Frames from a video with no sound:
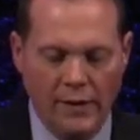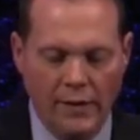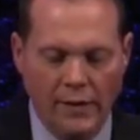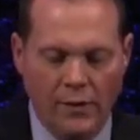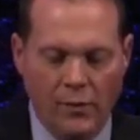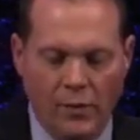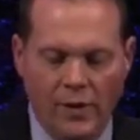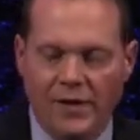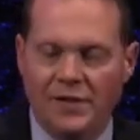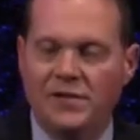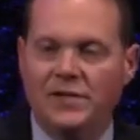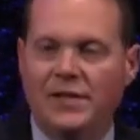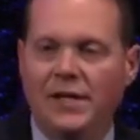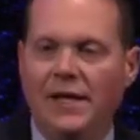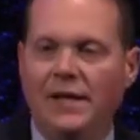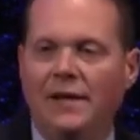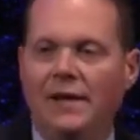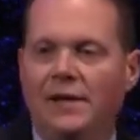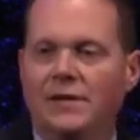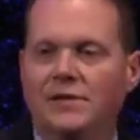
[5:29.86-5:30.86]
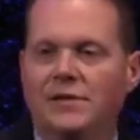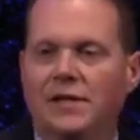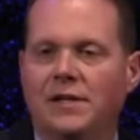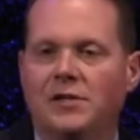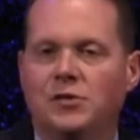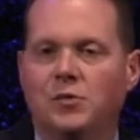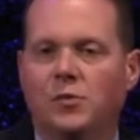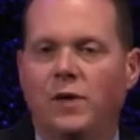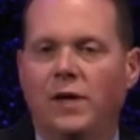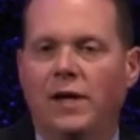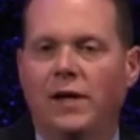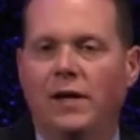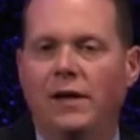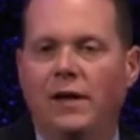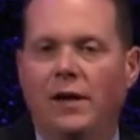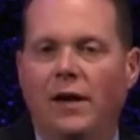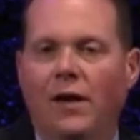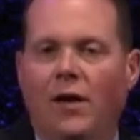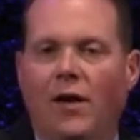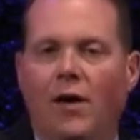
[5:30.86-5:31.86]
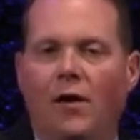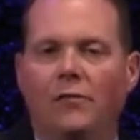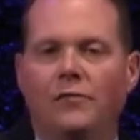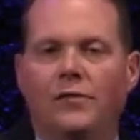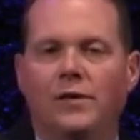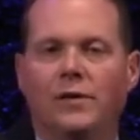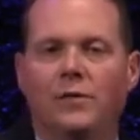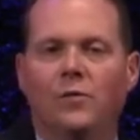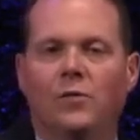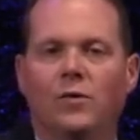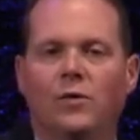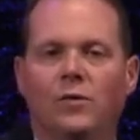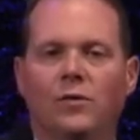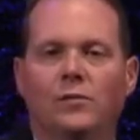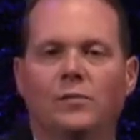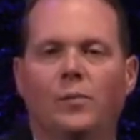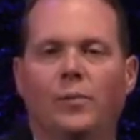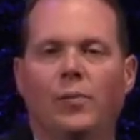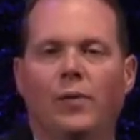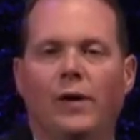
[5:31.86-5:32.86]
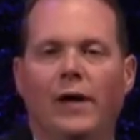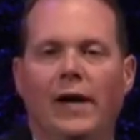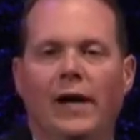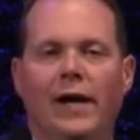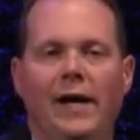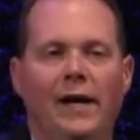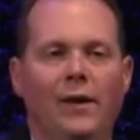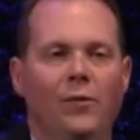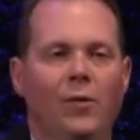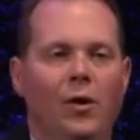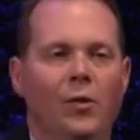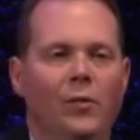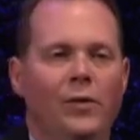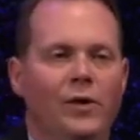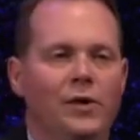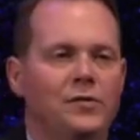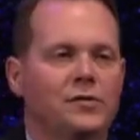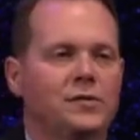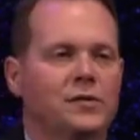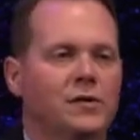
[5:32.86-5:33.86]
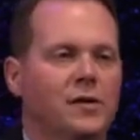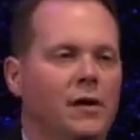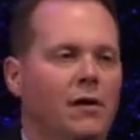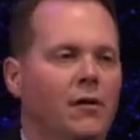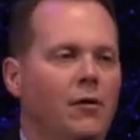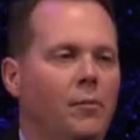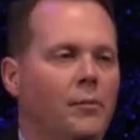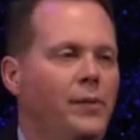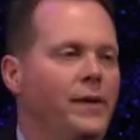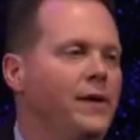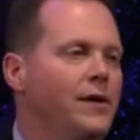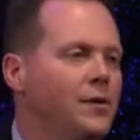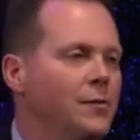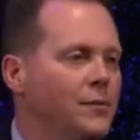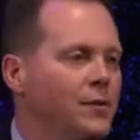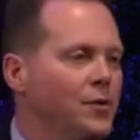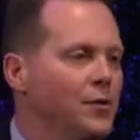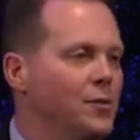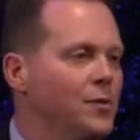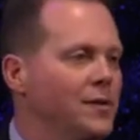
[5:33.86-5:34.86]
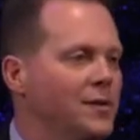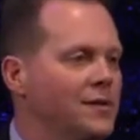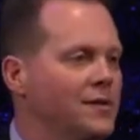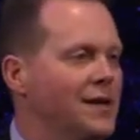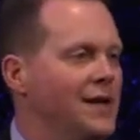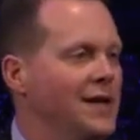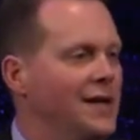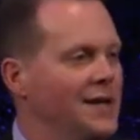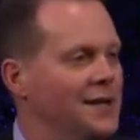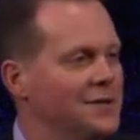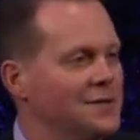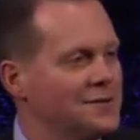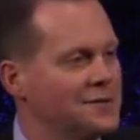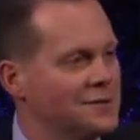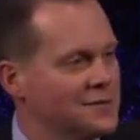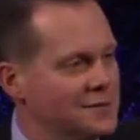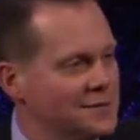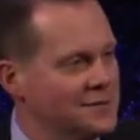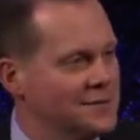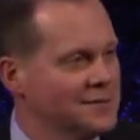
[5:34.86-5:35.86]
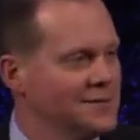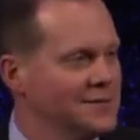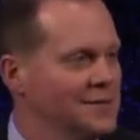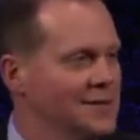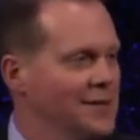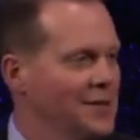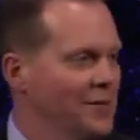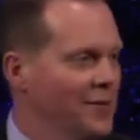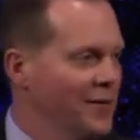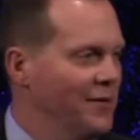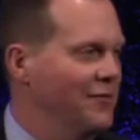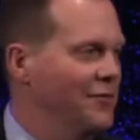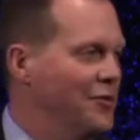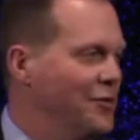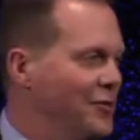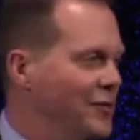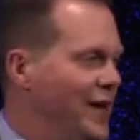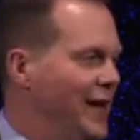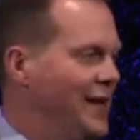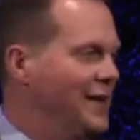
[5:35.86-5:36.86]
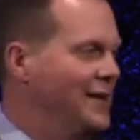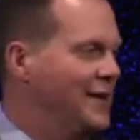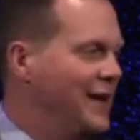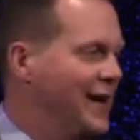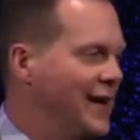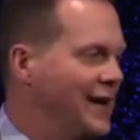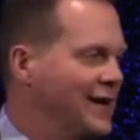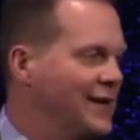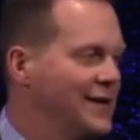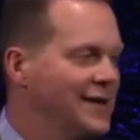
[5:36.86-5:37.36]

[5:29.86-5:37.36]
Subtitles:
We see this as we often will play what we used to call peekaboo with kids. You know, ever do that? You kind of